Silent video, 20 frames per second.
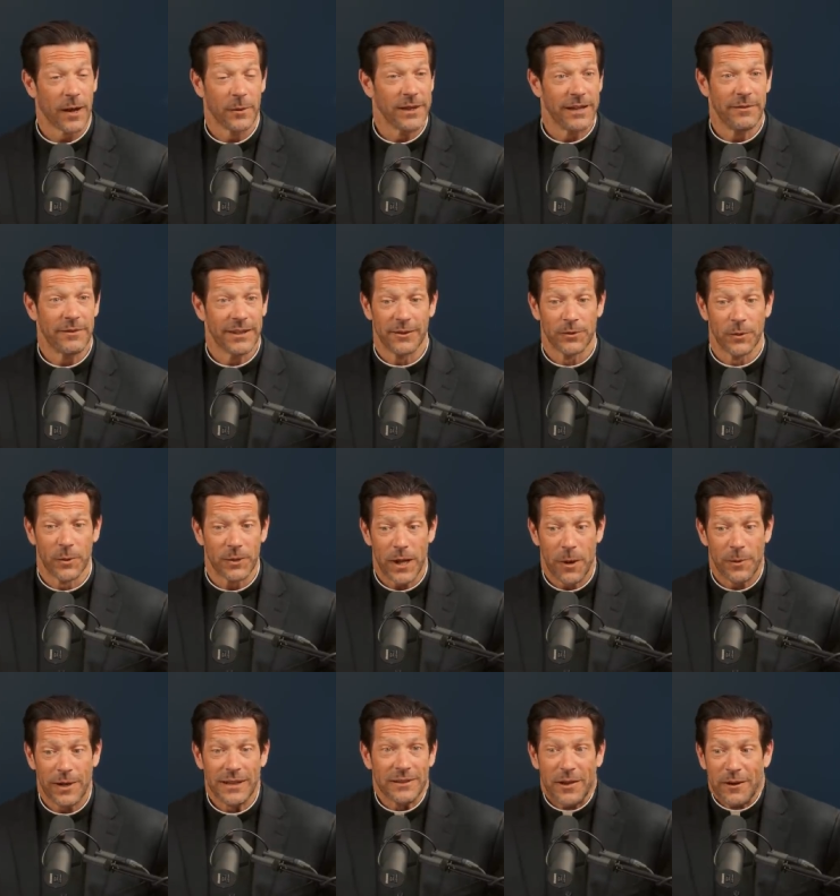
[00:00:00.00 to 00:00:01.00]
well, it, even Lord, how
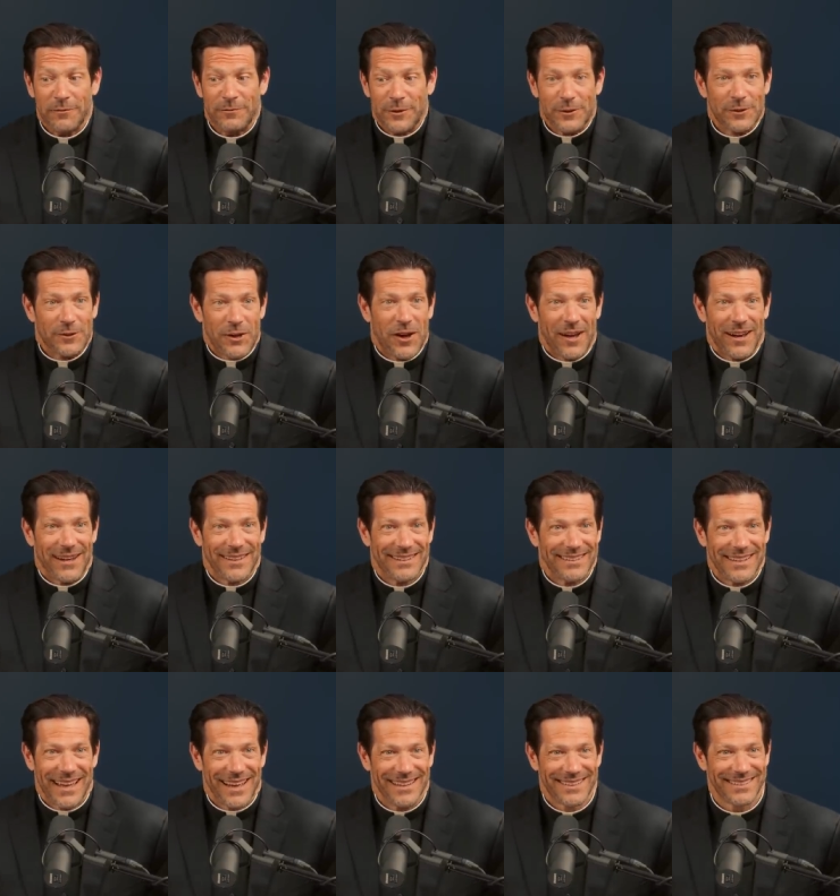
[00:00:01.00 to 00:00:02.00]
I love your law. Than gold.
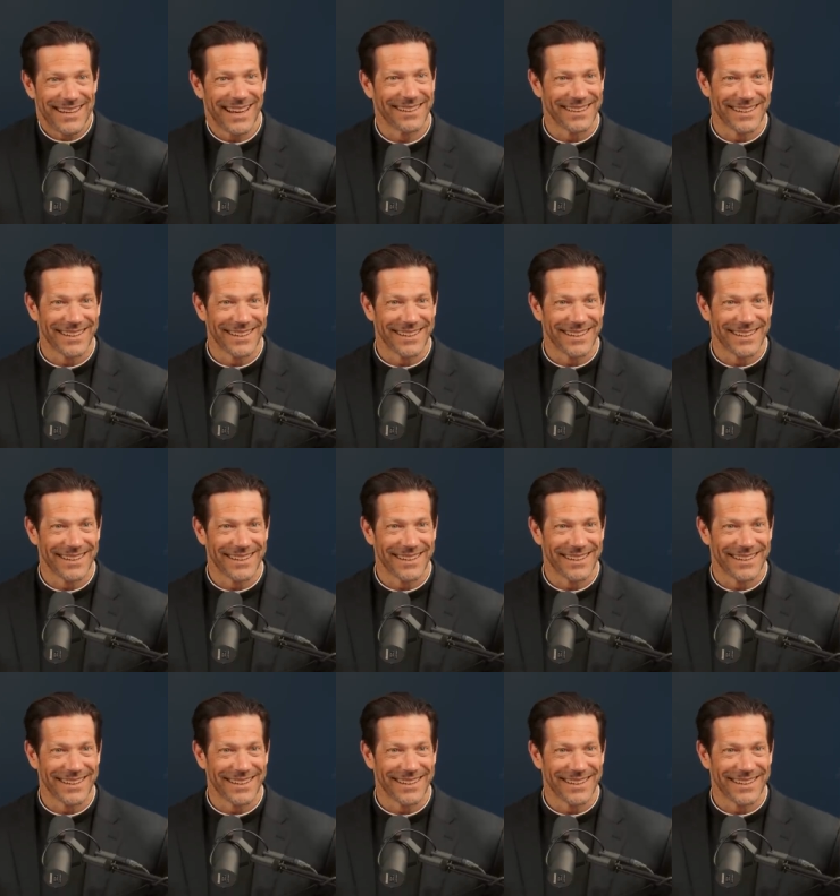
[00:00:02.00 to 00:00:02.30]
Yeah, exactly. yeah, how